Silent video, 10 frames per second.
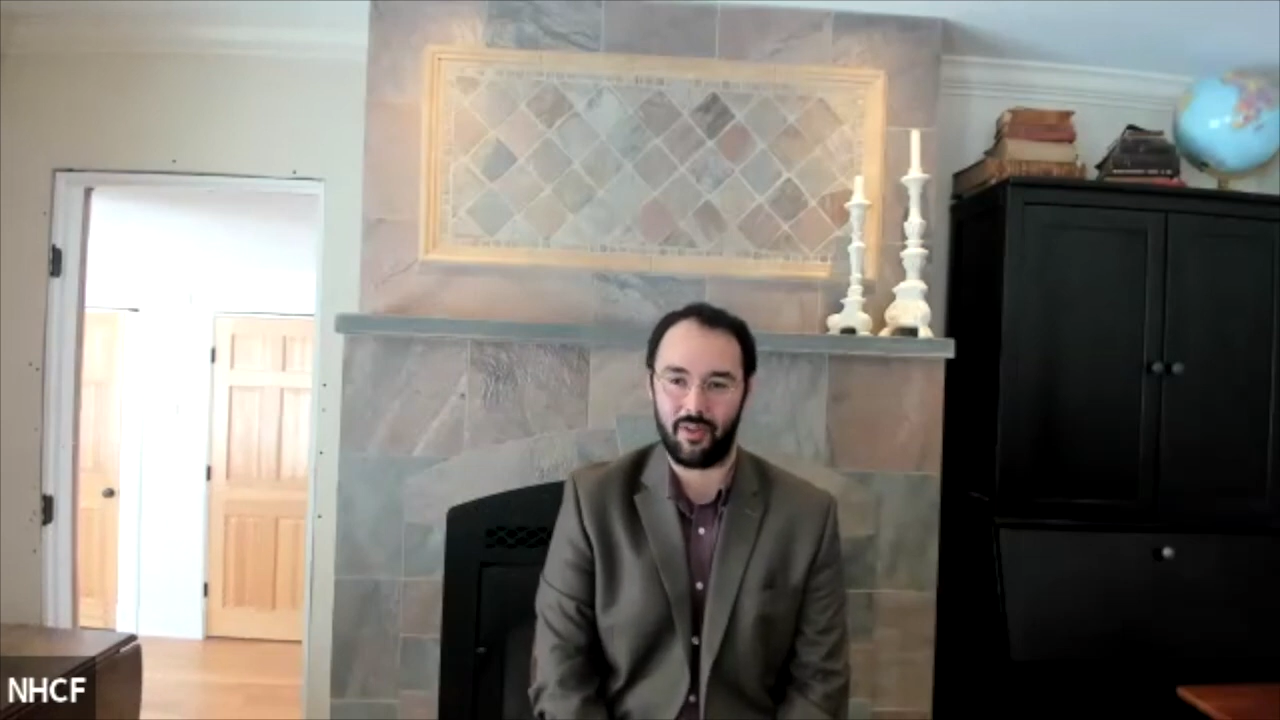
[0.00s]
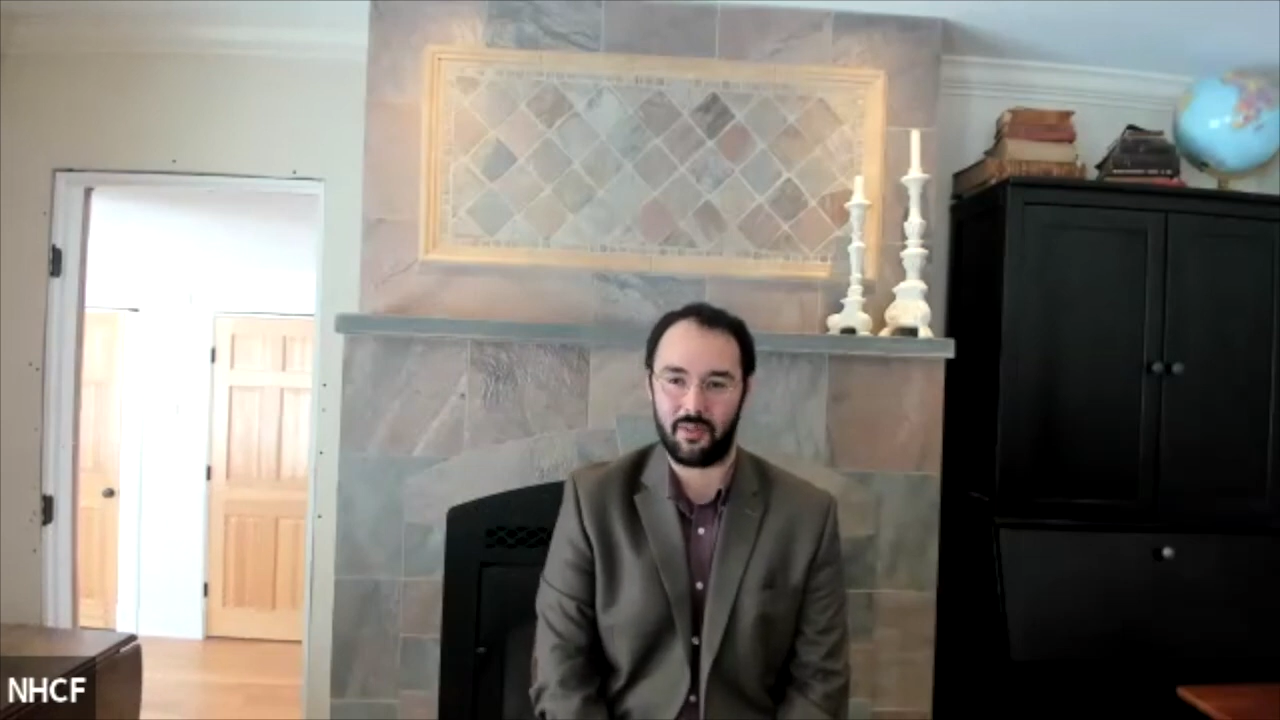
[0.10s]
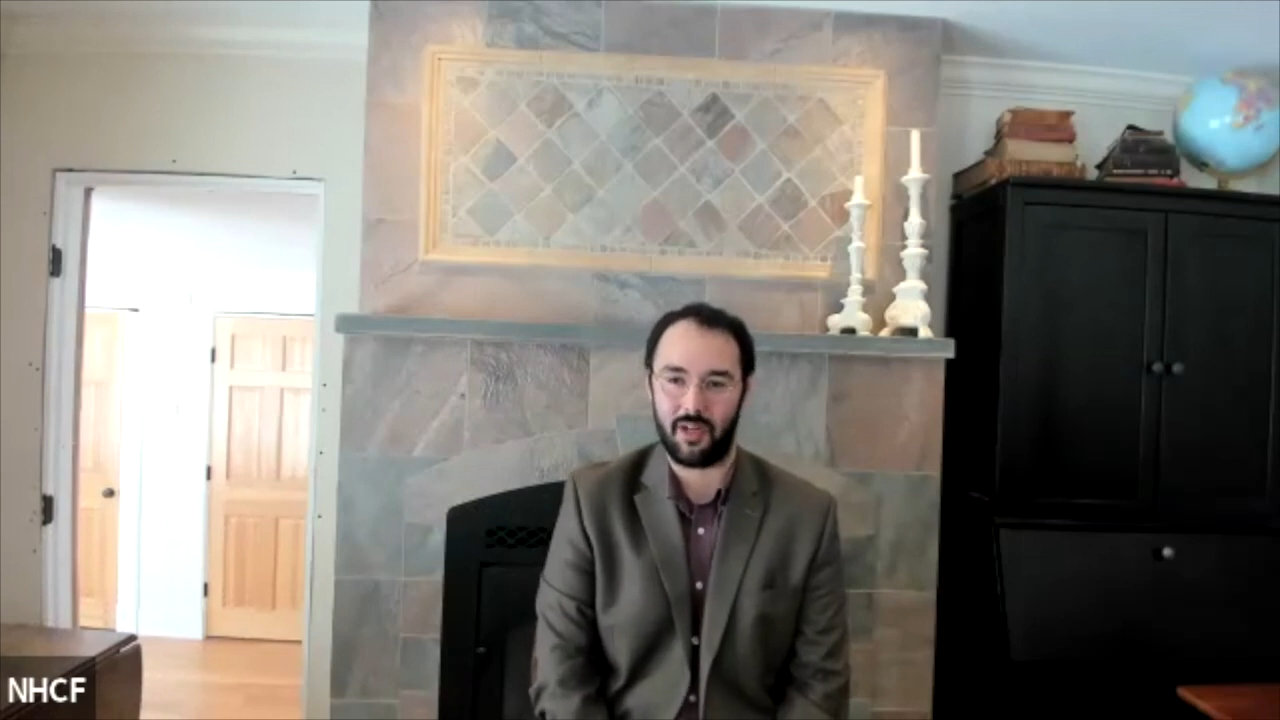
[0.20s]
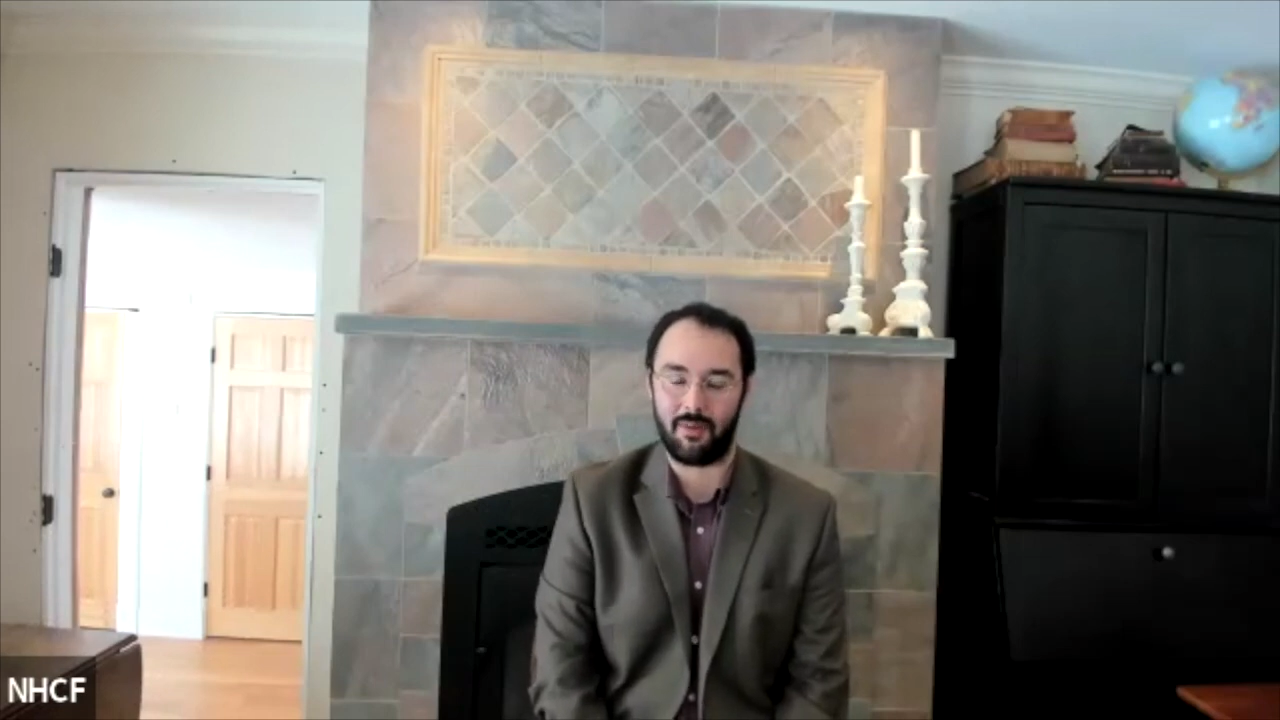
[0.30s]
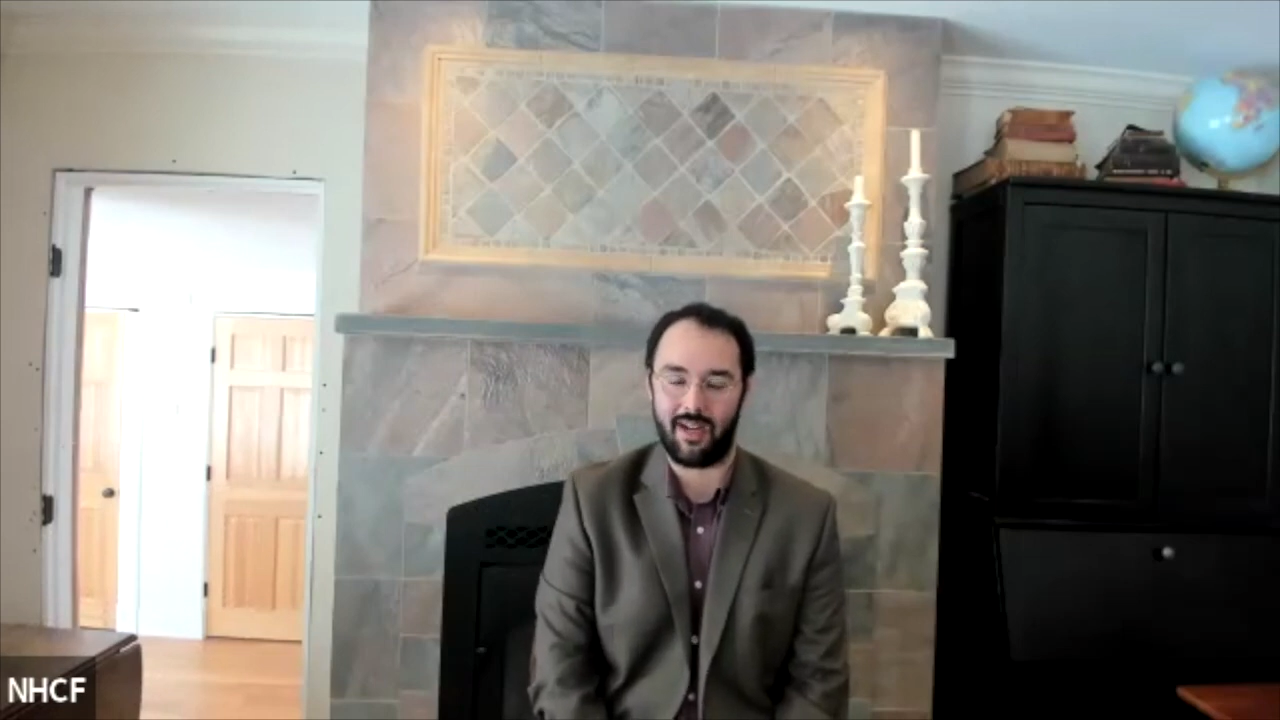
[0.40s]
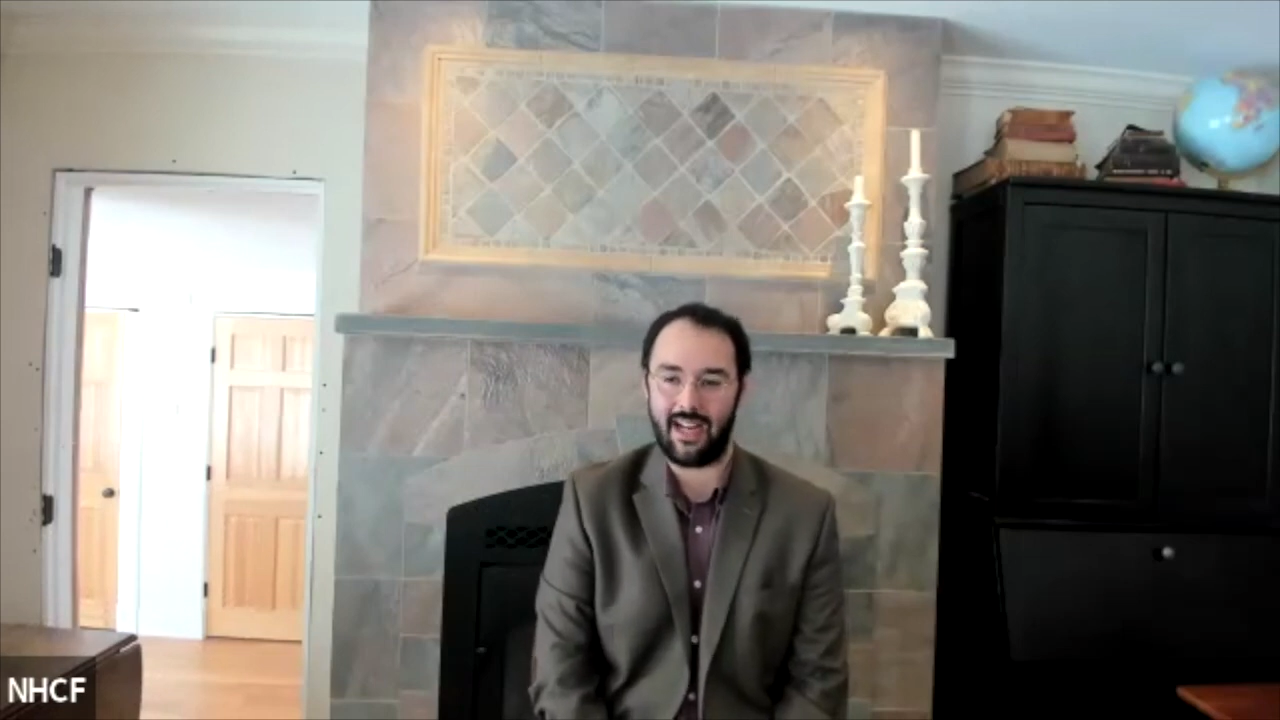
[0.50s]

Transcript: what the proper